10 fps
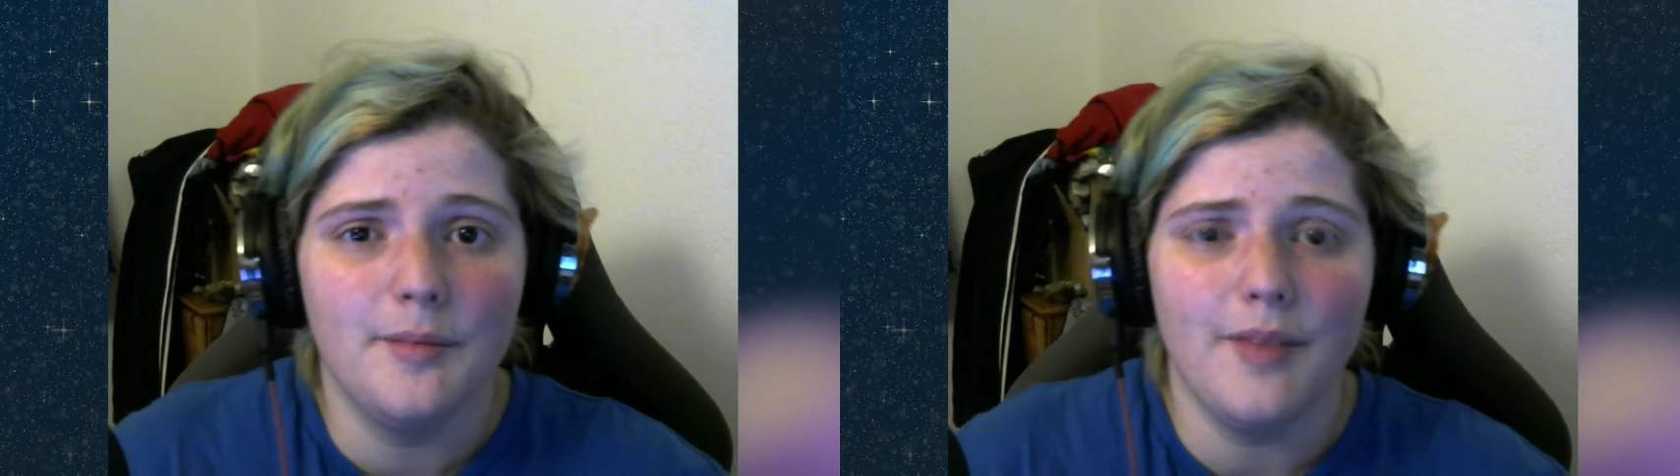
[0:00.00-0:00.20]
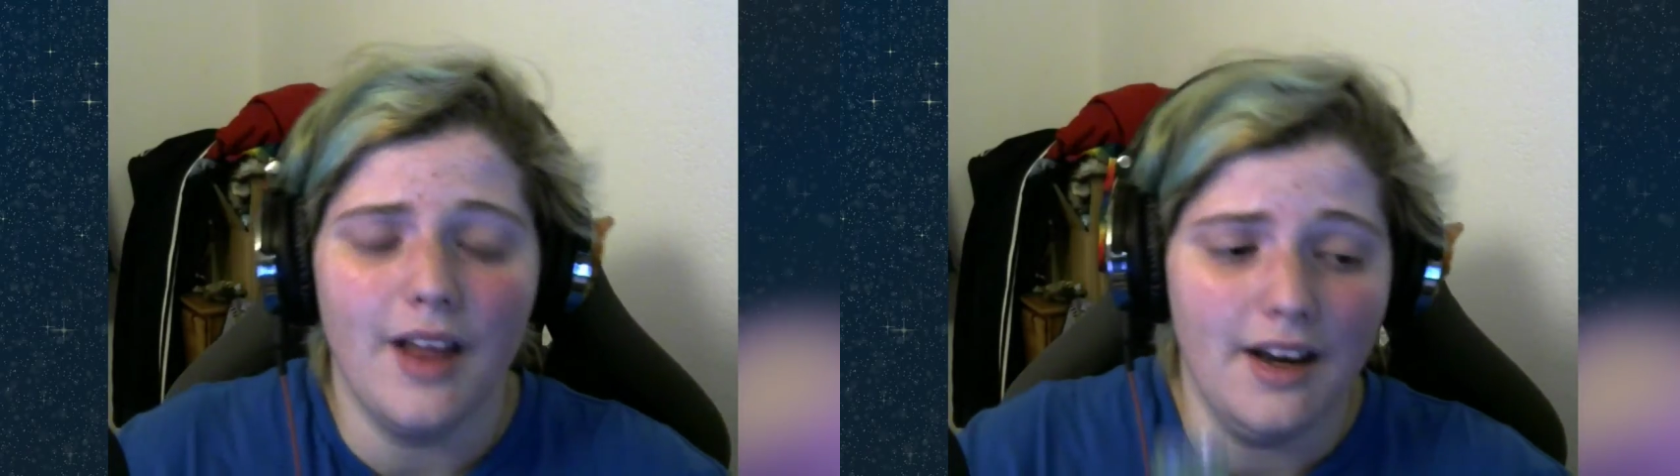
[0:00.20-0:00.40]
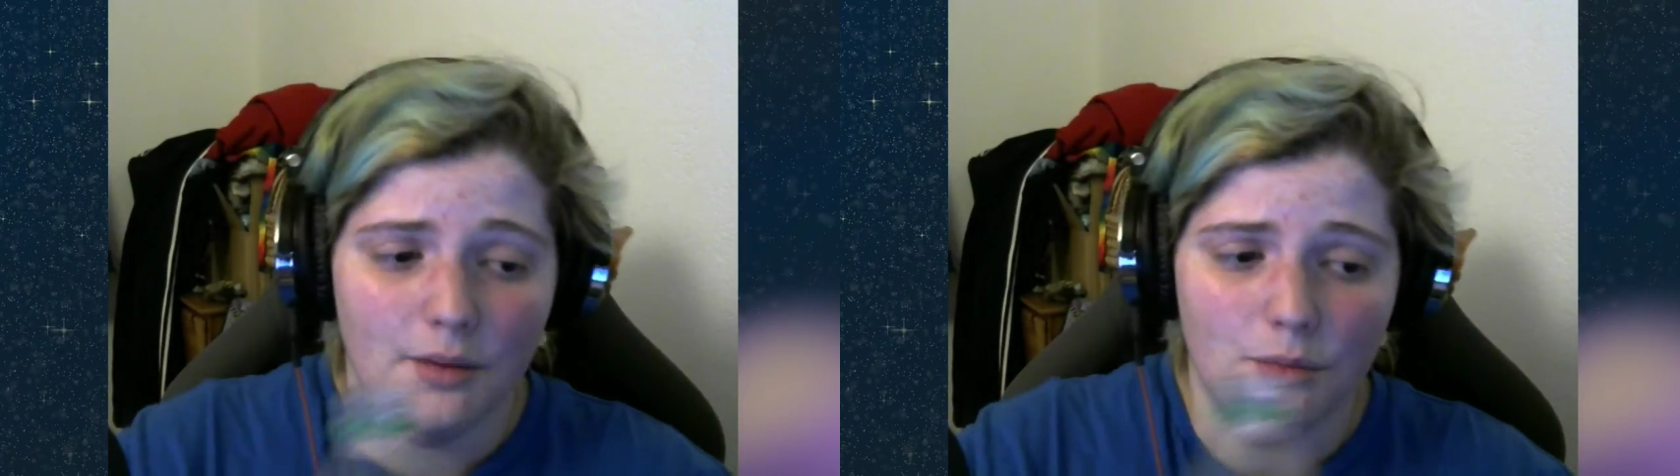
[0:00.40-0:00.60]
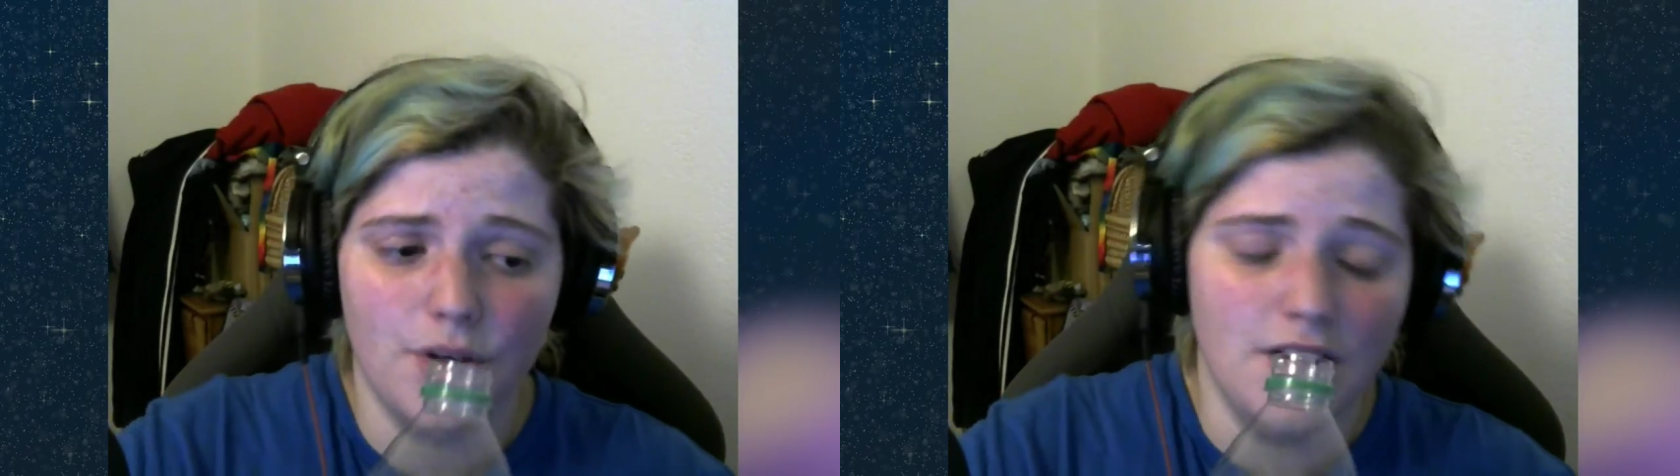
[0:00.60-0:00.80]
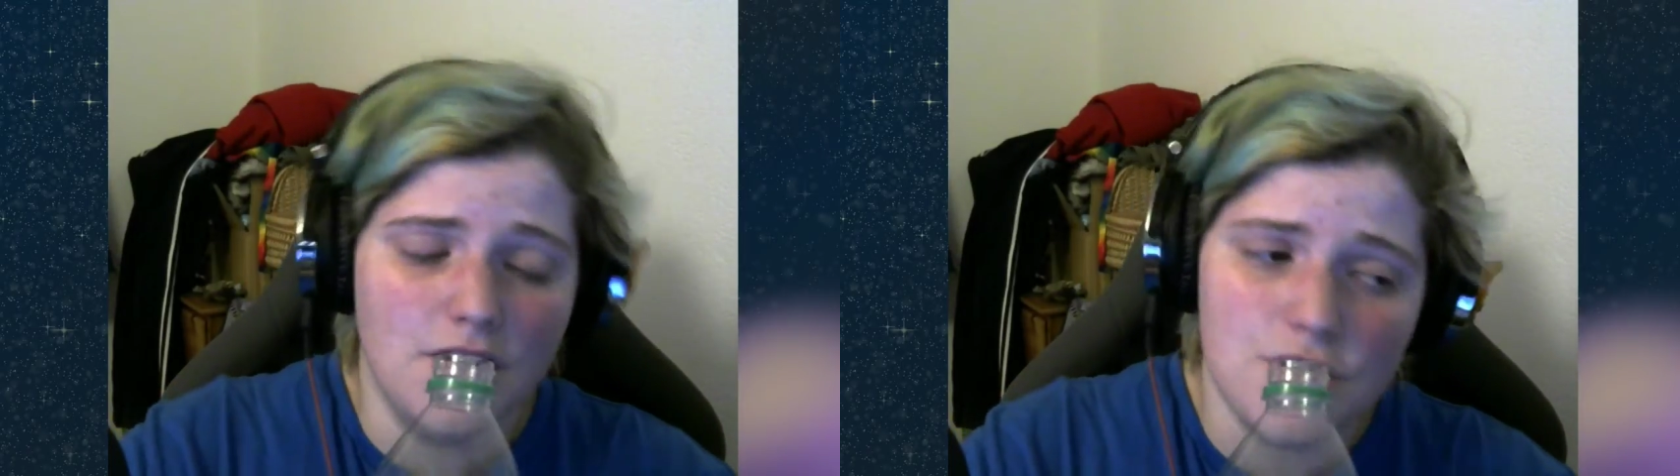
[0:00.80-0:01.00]
and I'm
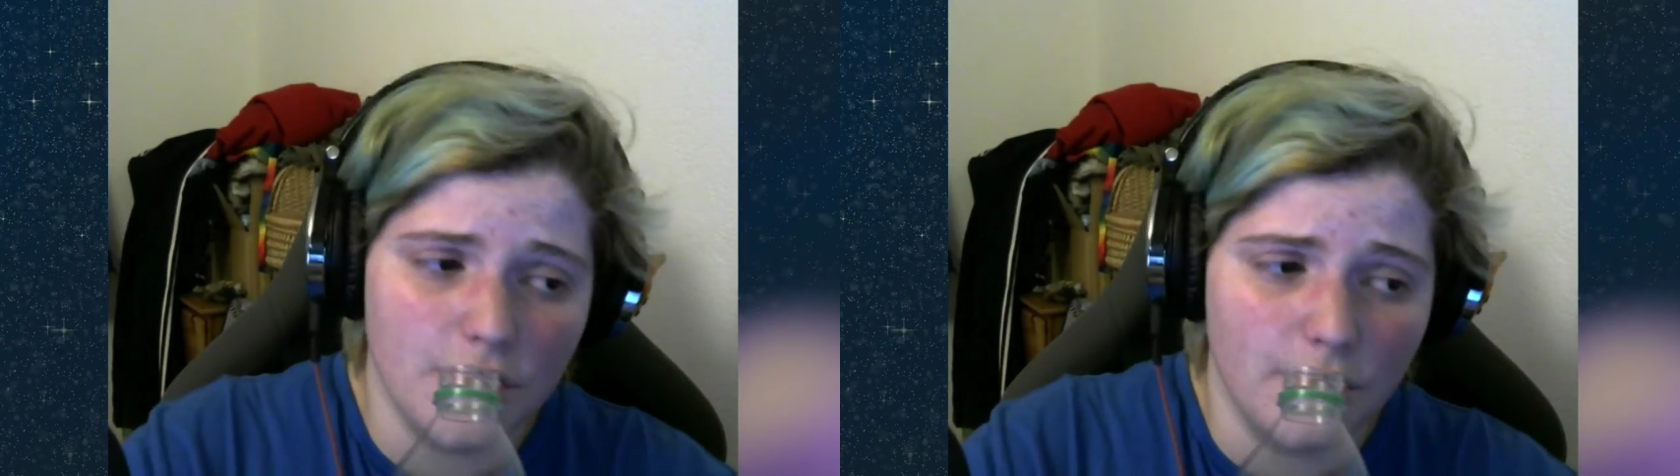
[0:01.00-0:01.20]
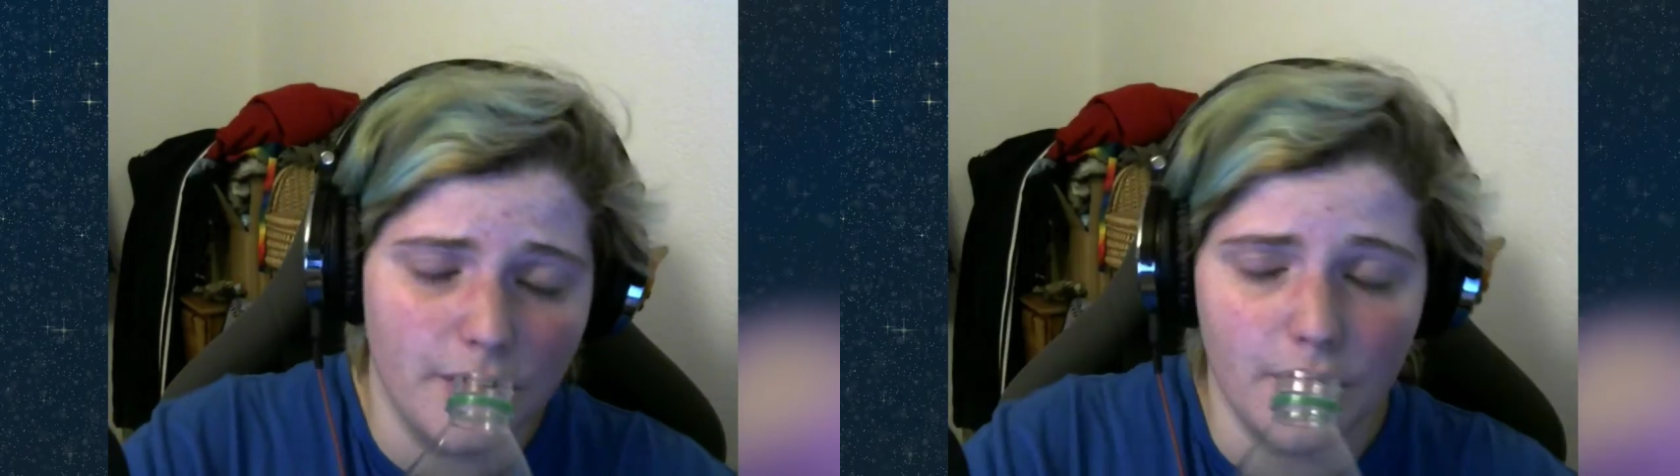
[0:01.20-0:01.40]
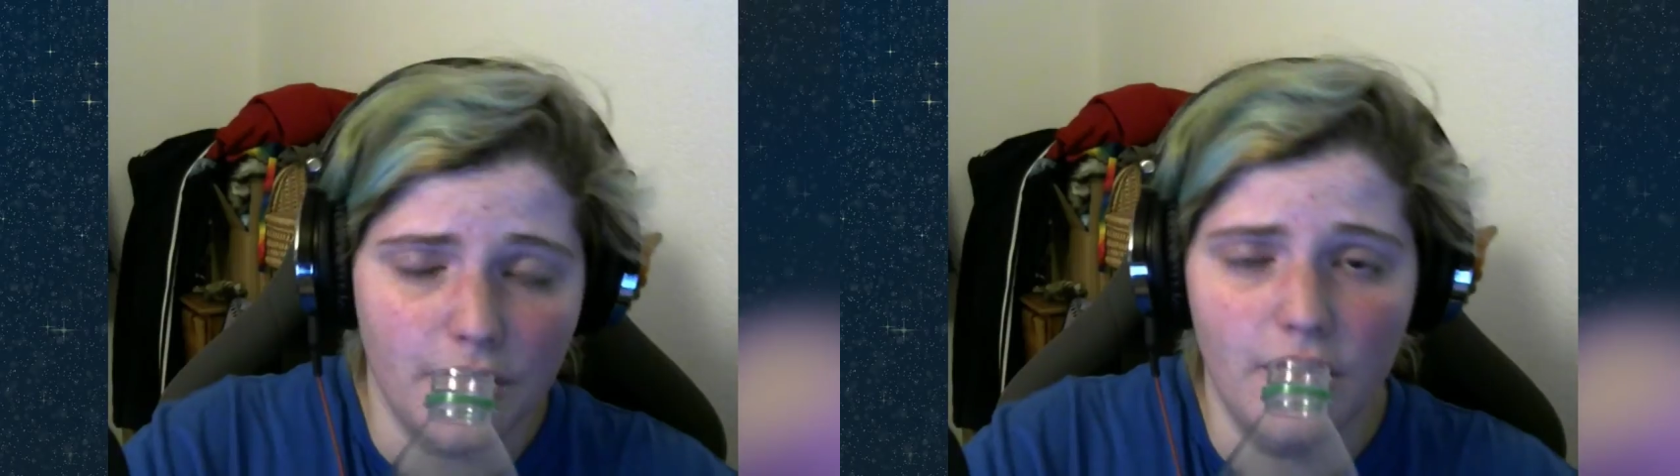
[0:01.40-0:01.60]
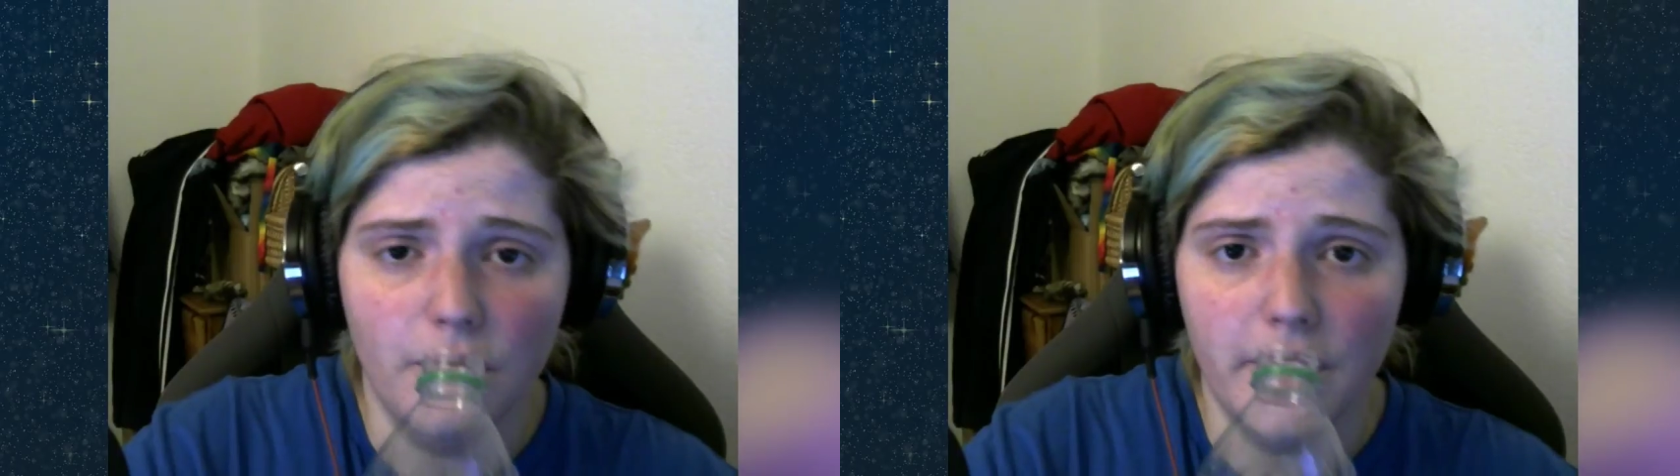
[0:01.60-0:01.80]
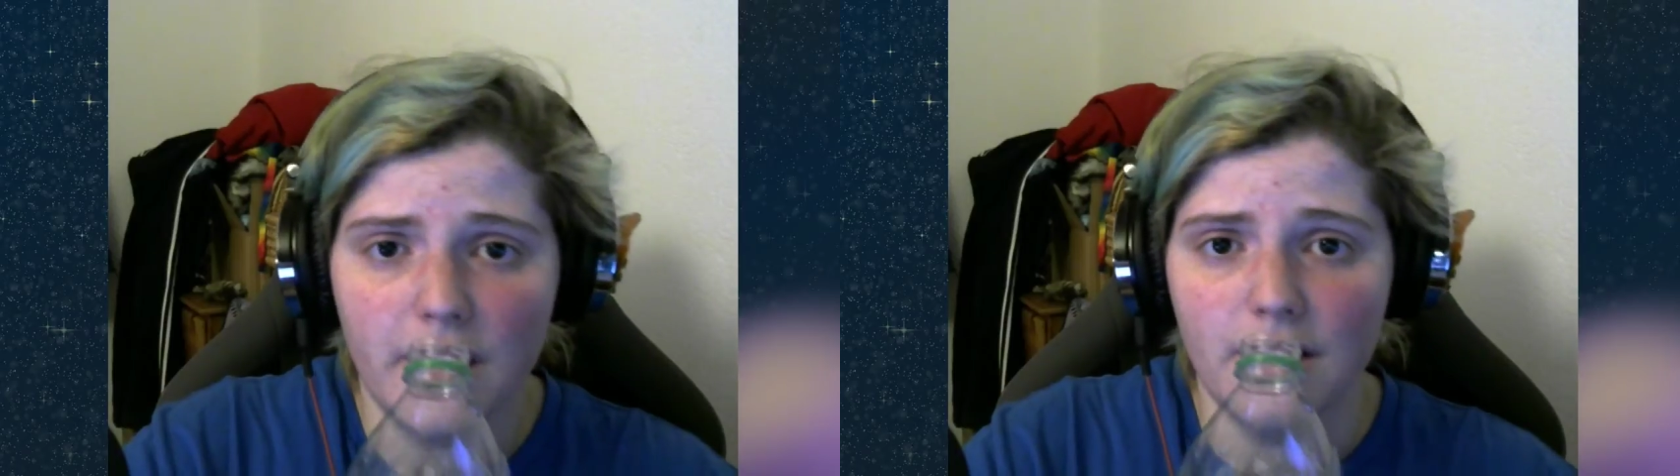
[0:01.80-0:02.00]
pretty sure we were
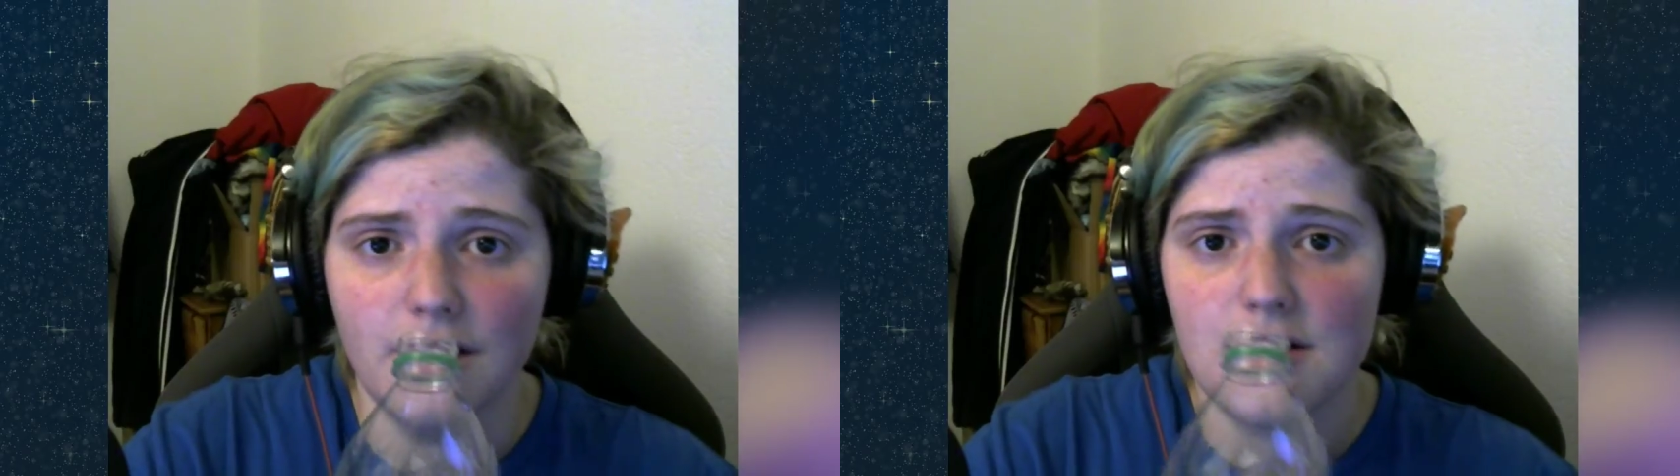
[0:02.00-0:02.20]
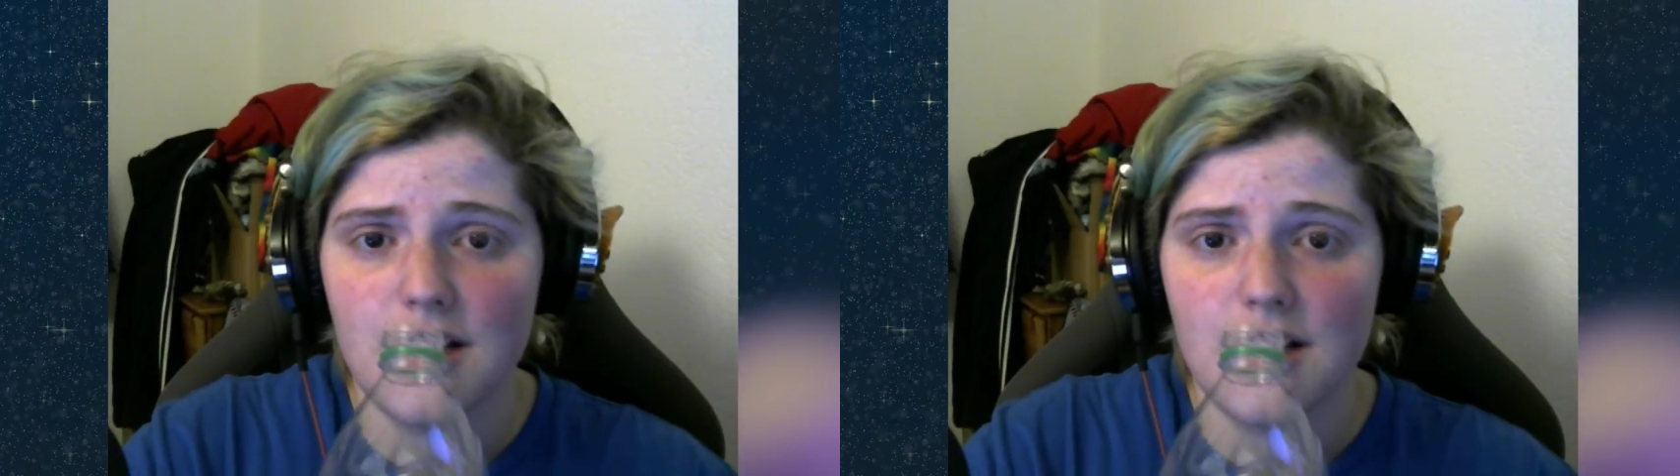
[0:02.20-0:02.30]
nowhere close.